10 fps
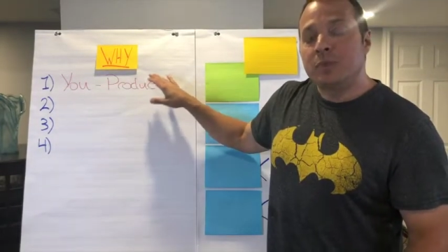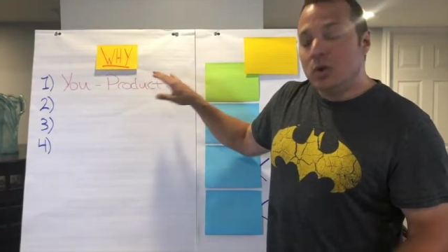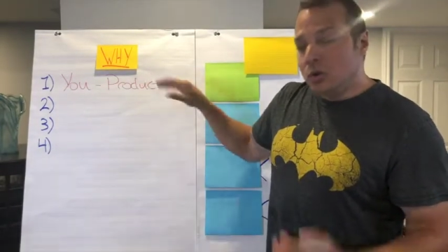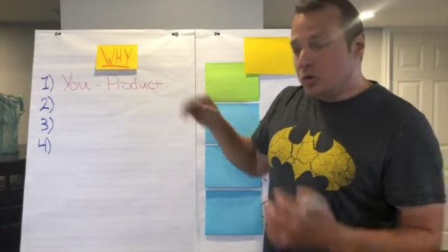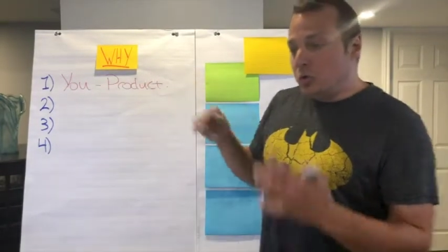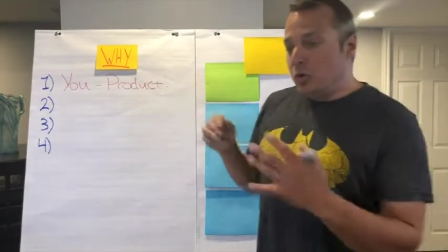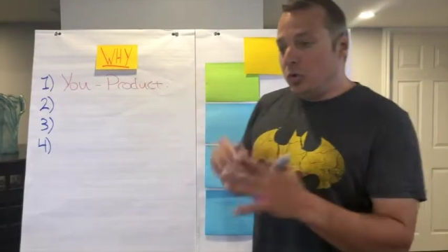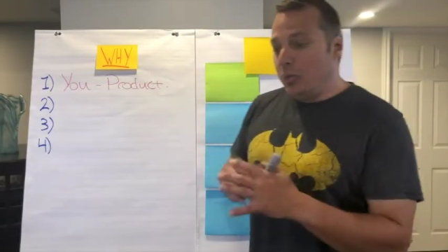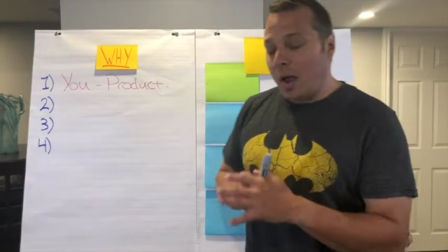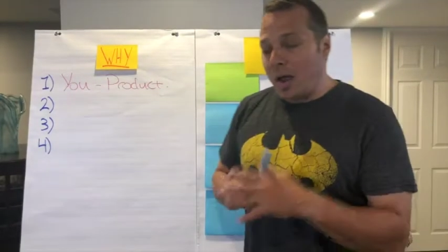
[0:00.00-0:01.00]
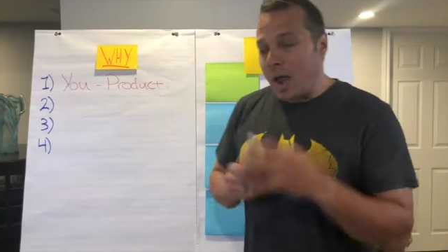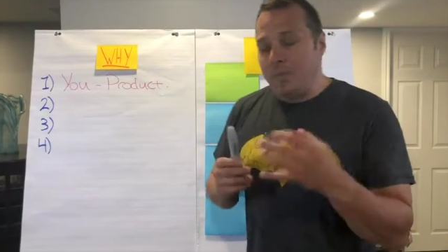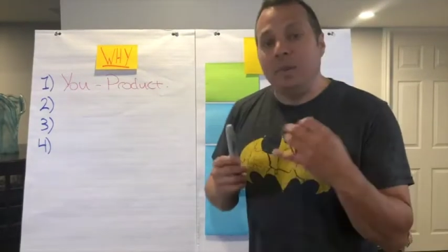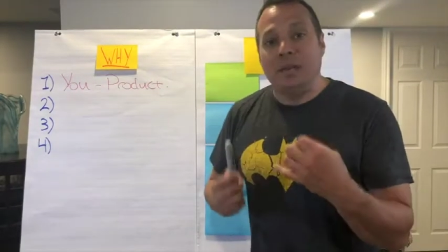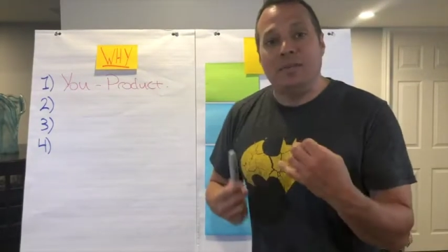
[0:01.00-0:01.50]
So I
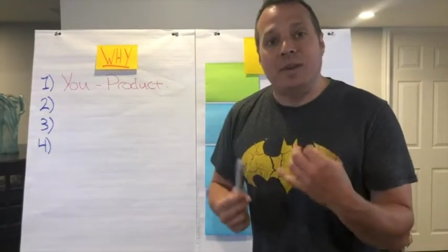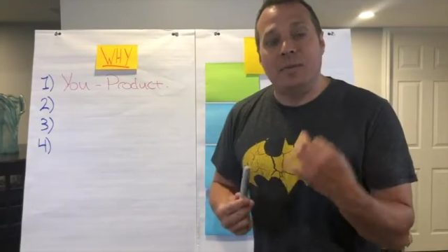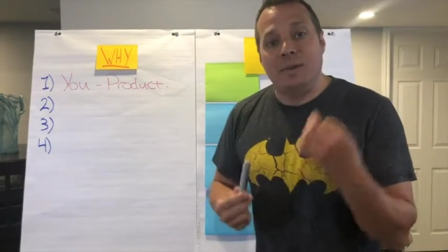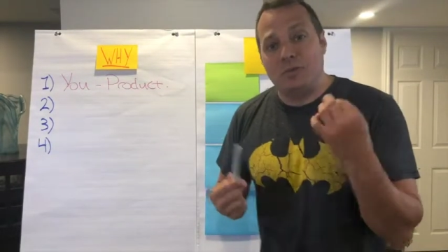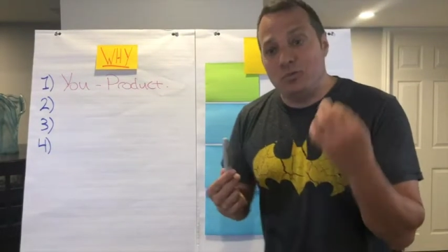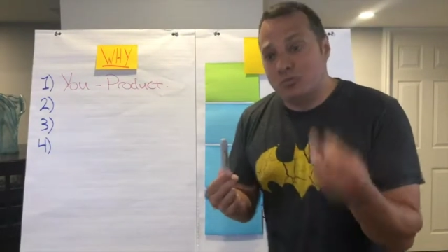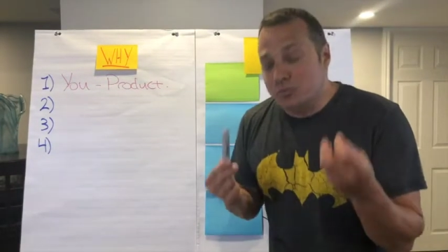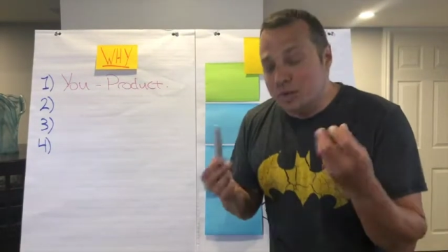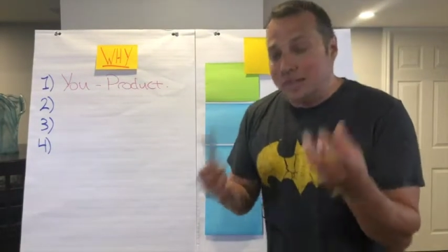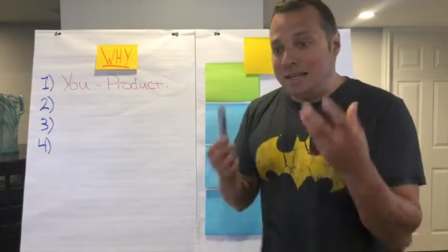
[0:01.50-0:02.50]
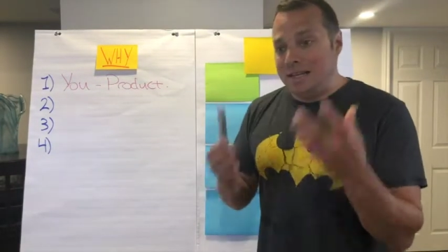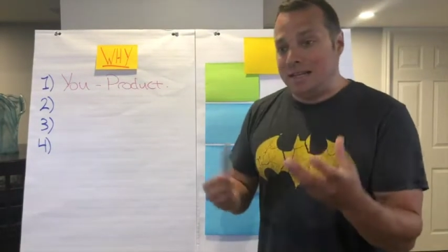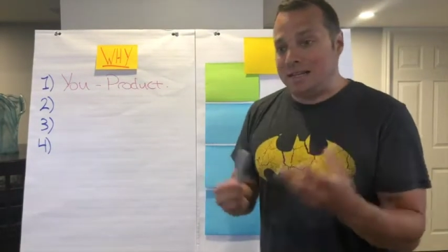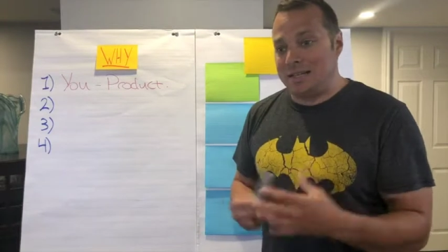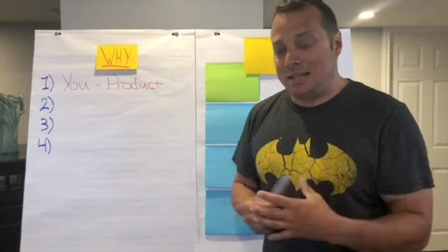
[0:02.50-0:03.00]
believe anyways, you really need
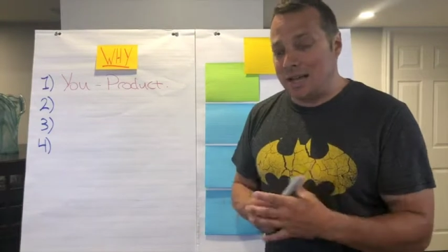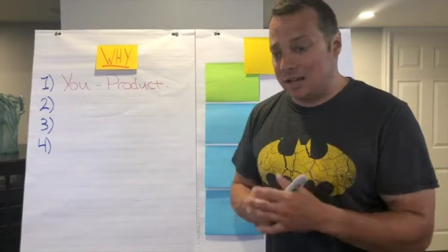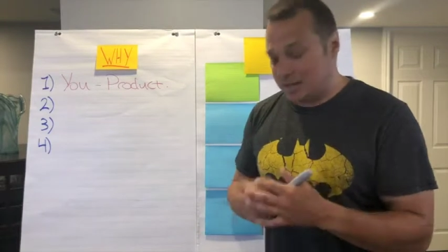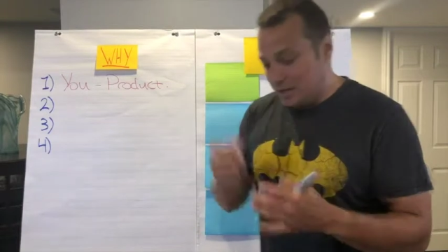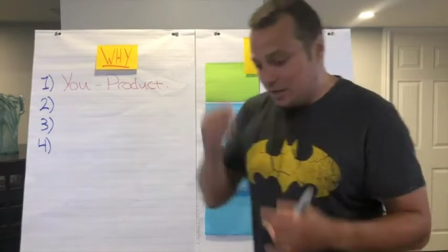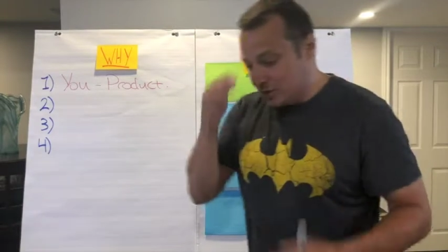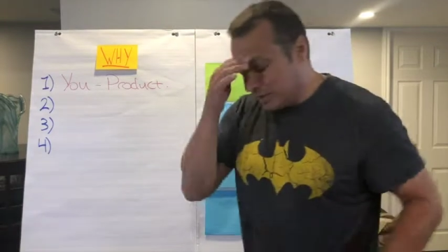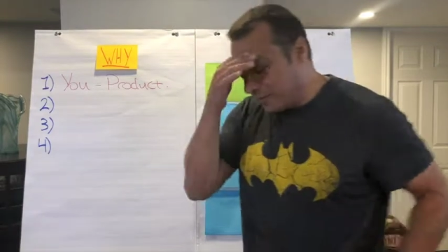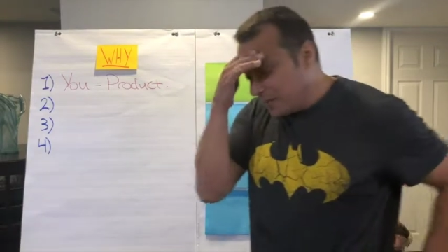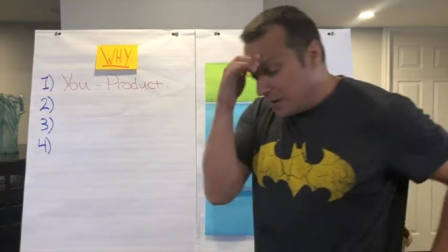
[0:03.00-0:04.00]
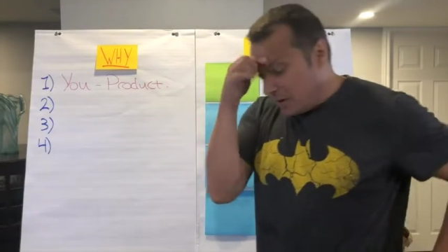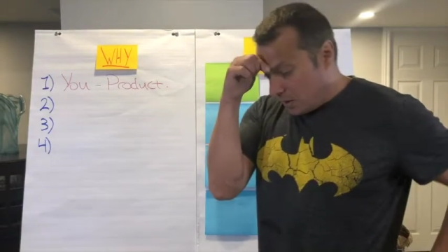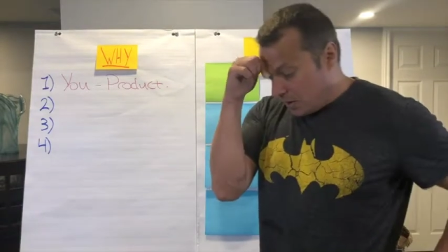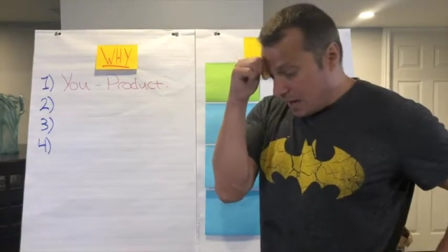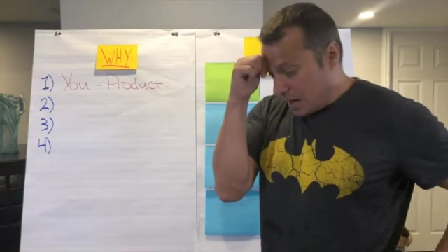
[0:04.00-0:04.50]
to sit down and say to yourself,
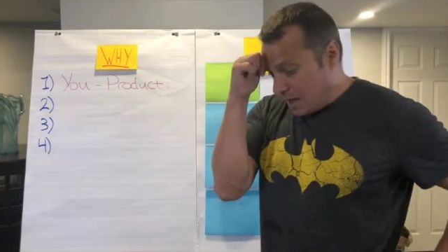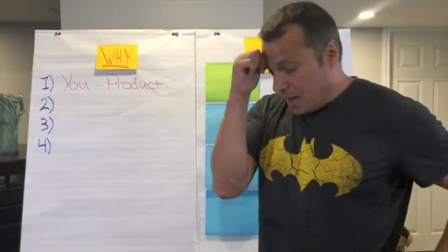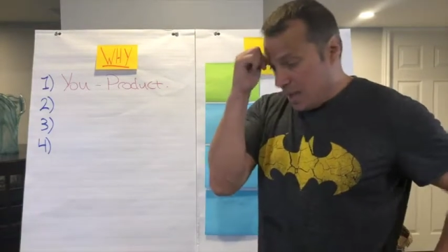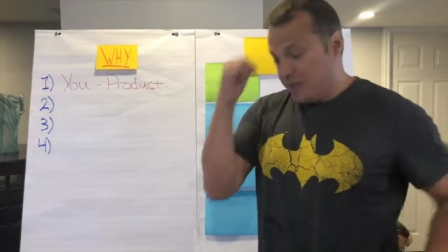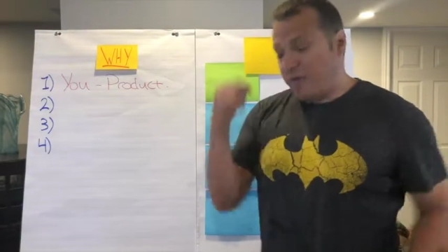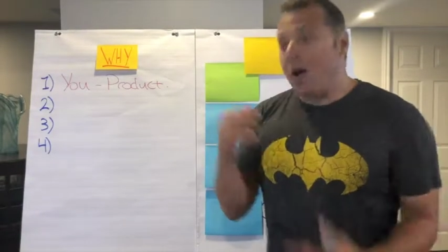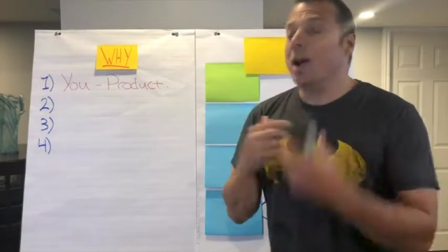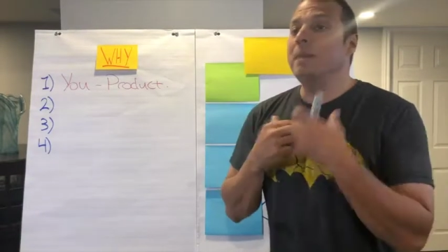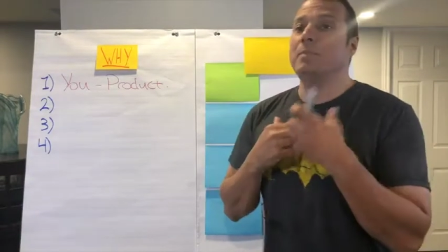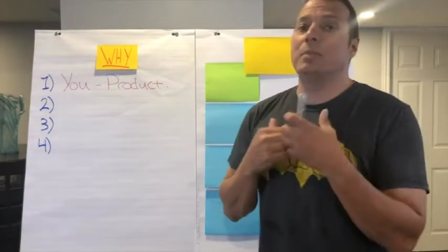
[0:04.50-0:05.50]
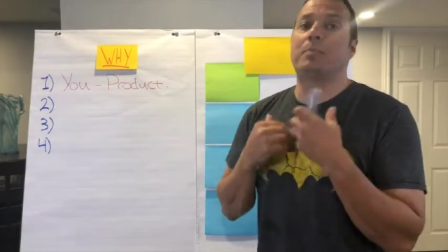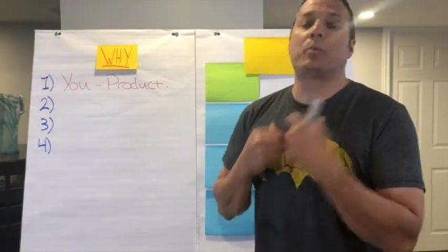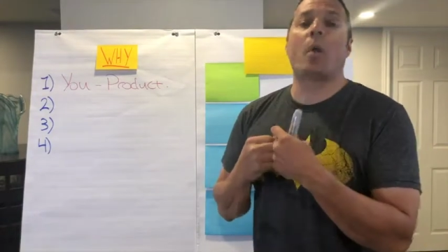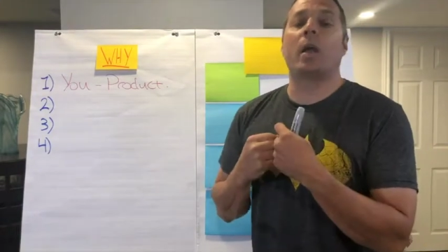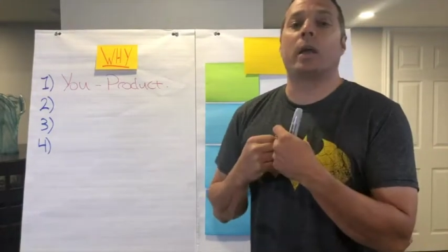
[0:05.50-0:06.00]
okay, if I'm the
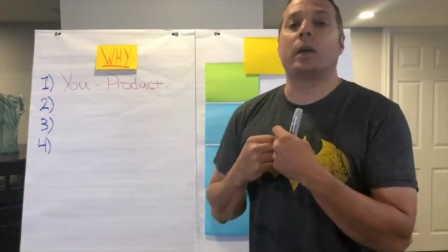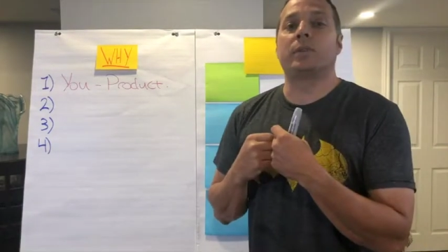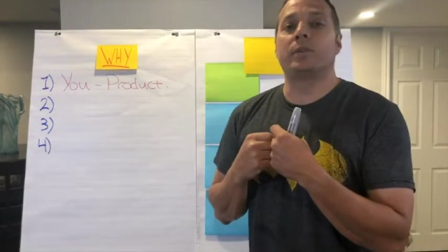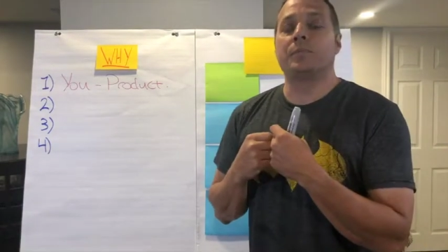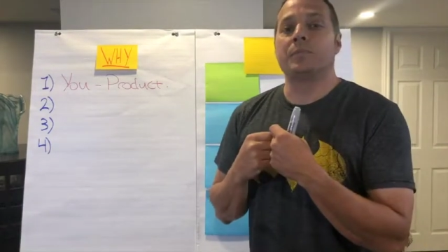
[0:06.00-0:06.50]
product,